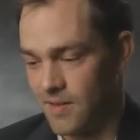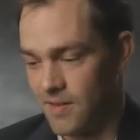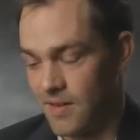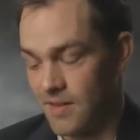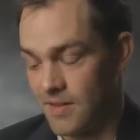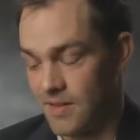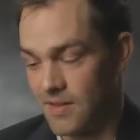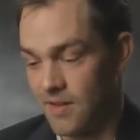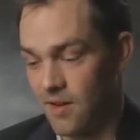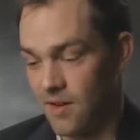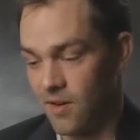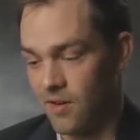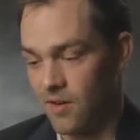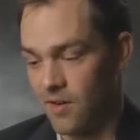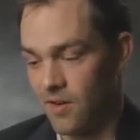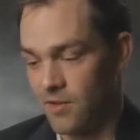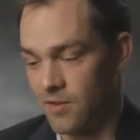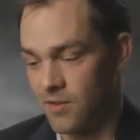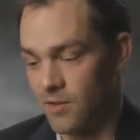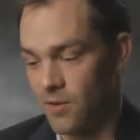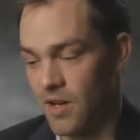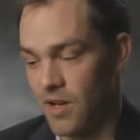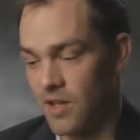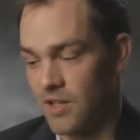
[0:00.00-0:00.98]
like I said, our
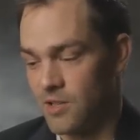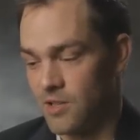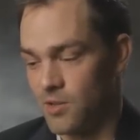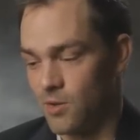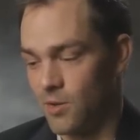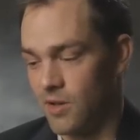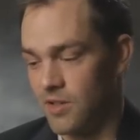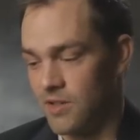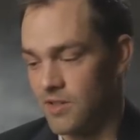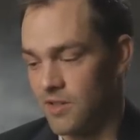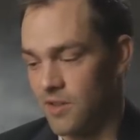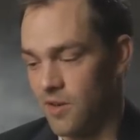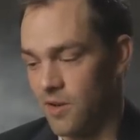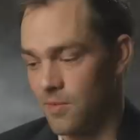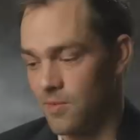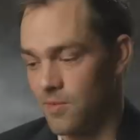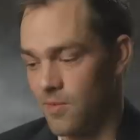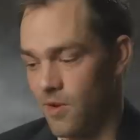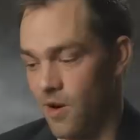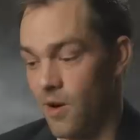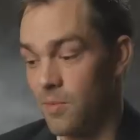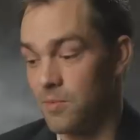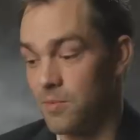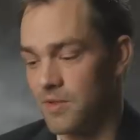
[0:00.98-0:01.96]
drink of choice in our
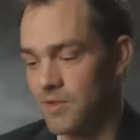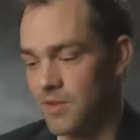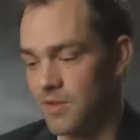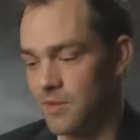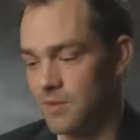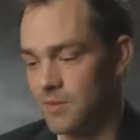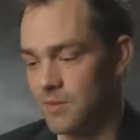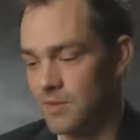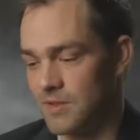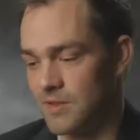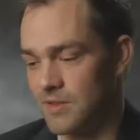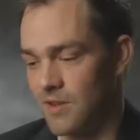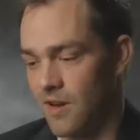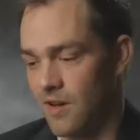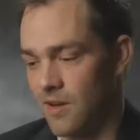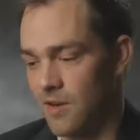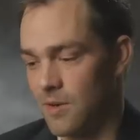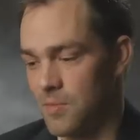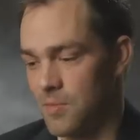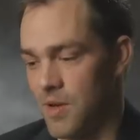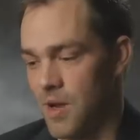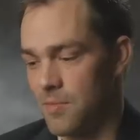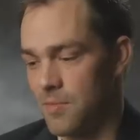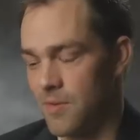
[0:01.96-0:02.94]
platoon was Dr.
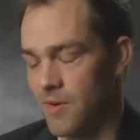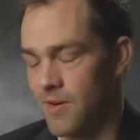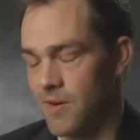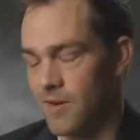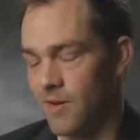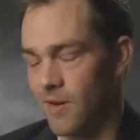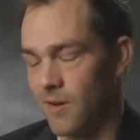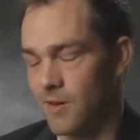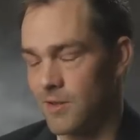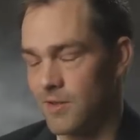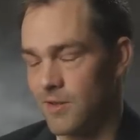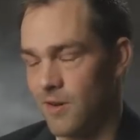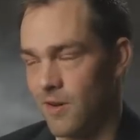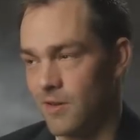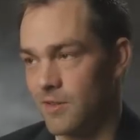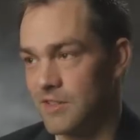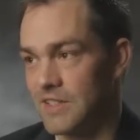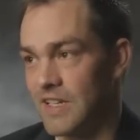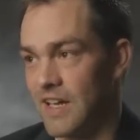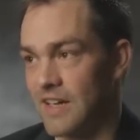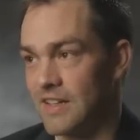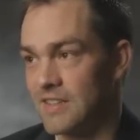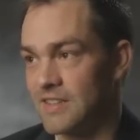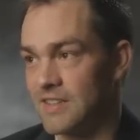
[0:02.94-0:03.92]
Pepper, and Larson always
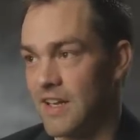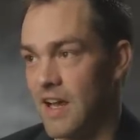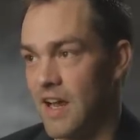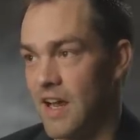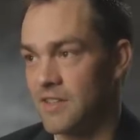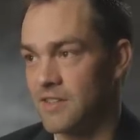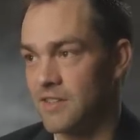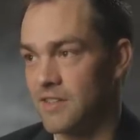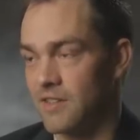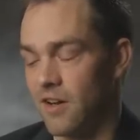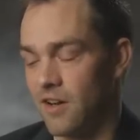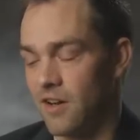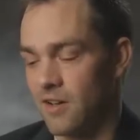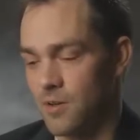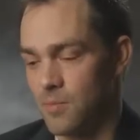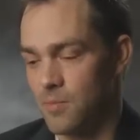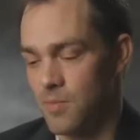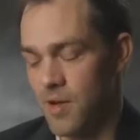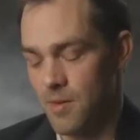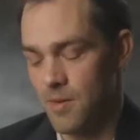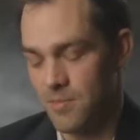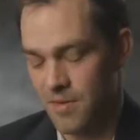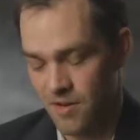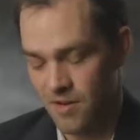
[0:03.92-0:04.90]
had a stash of Dr.
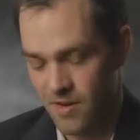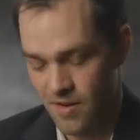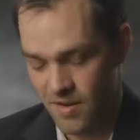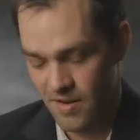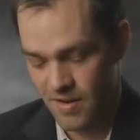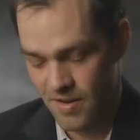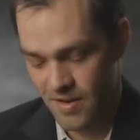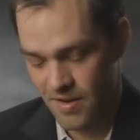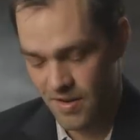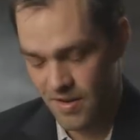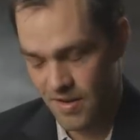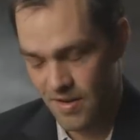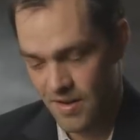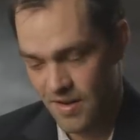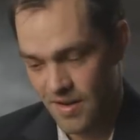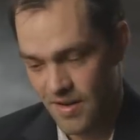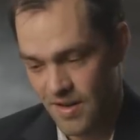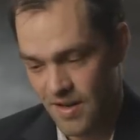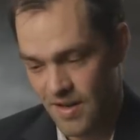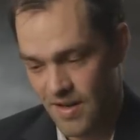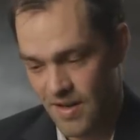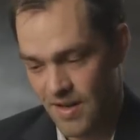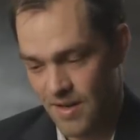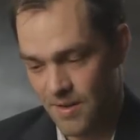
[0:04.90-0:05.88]
Pepper.
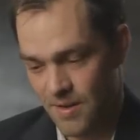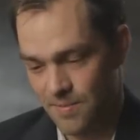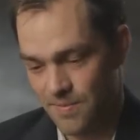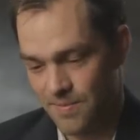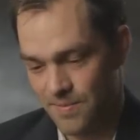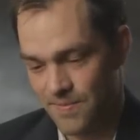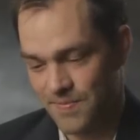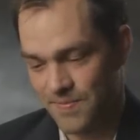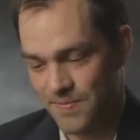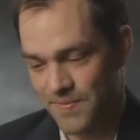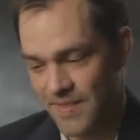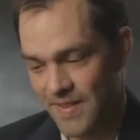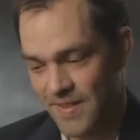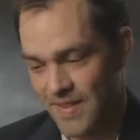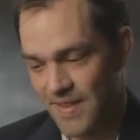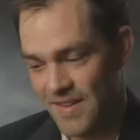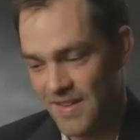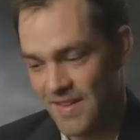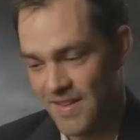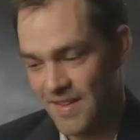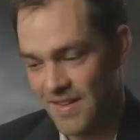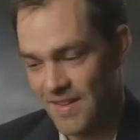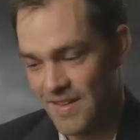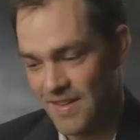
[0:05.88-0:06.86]

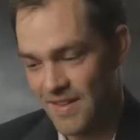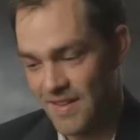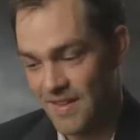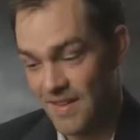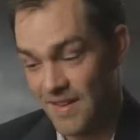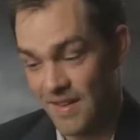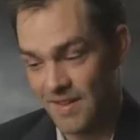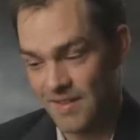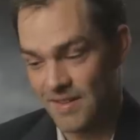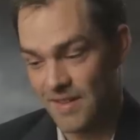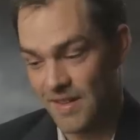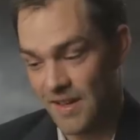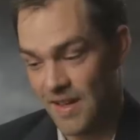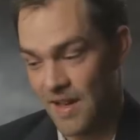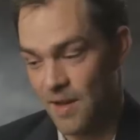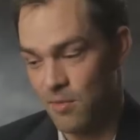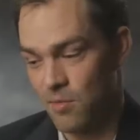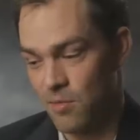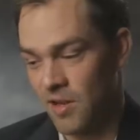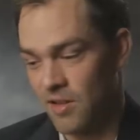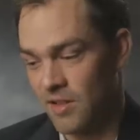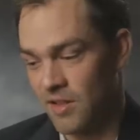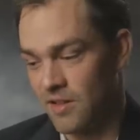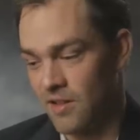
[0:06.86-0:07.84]
I was like, yeah,
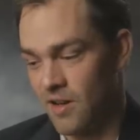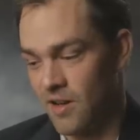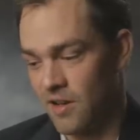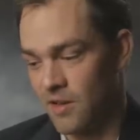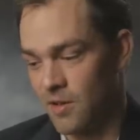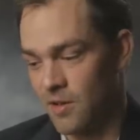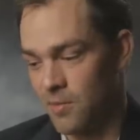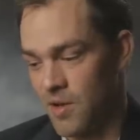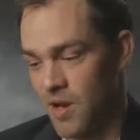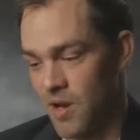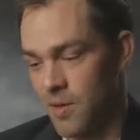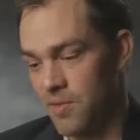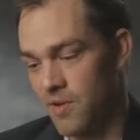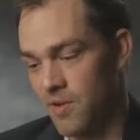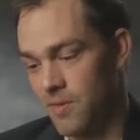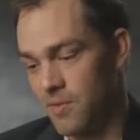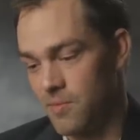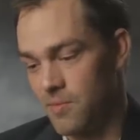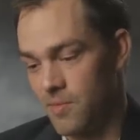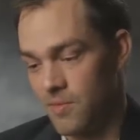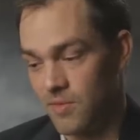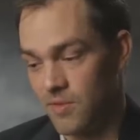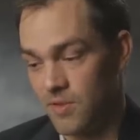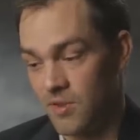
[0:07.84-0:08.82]
bring the Dr. Pepper
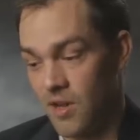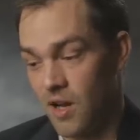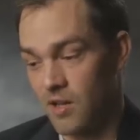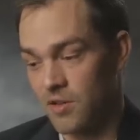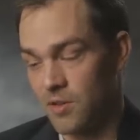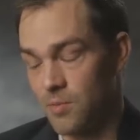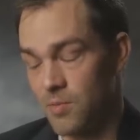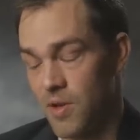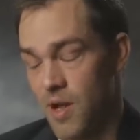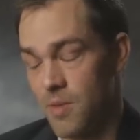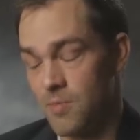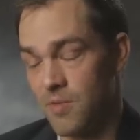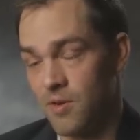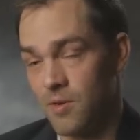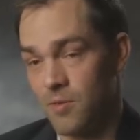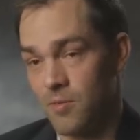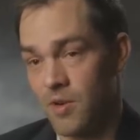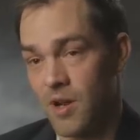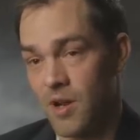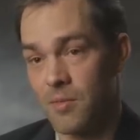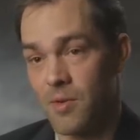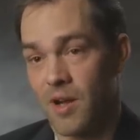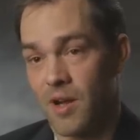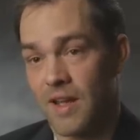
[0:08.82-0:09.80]
and
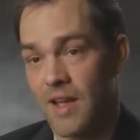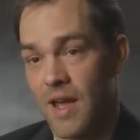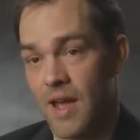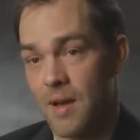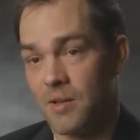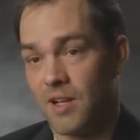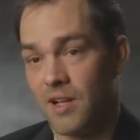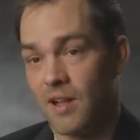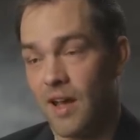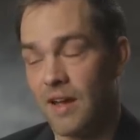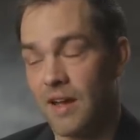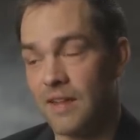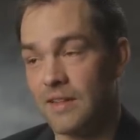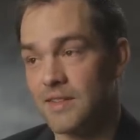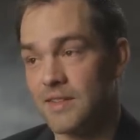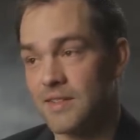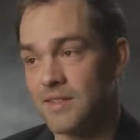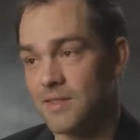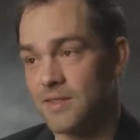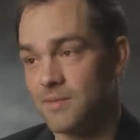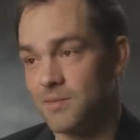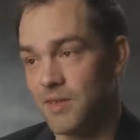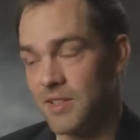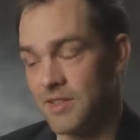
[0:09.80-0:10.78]
bring my Camel
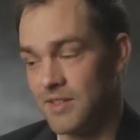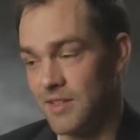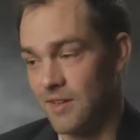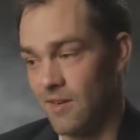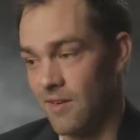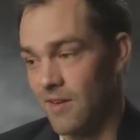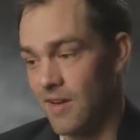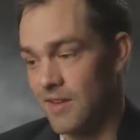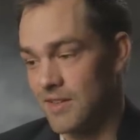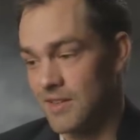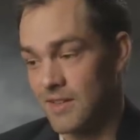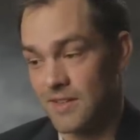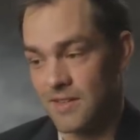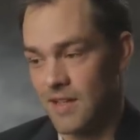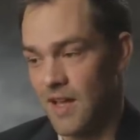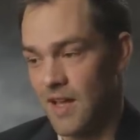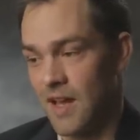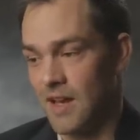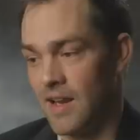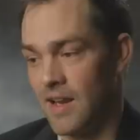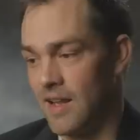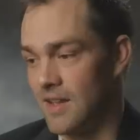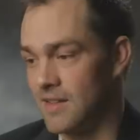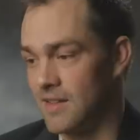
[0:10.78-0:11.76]
Lights, my cigarettes, because I
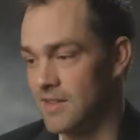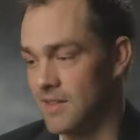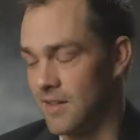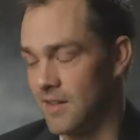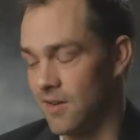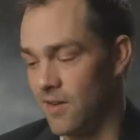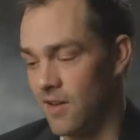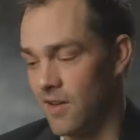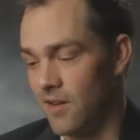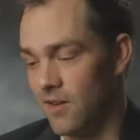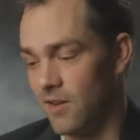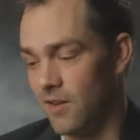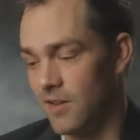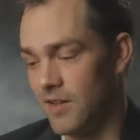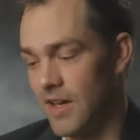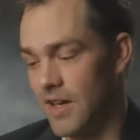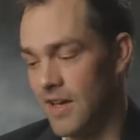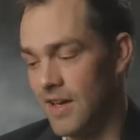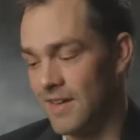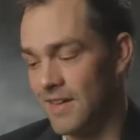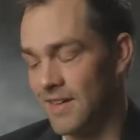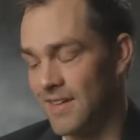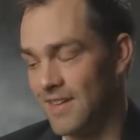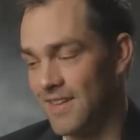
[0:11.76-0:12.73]
hadn't had a cigarette all
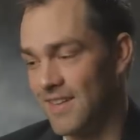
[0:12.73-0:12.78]
day.